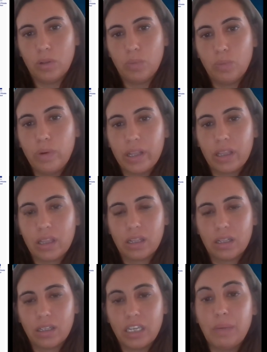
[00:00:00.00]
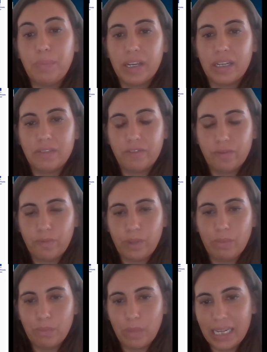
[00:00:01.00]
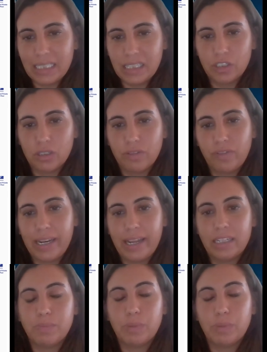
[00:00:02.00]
with keeping in mind digital finance,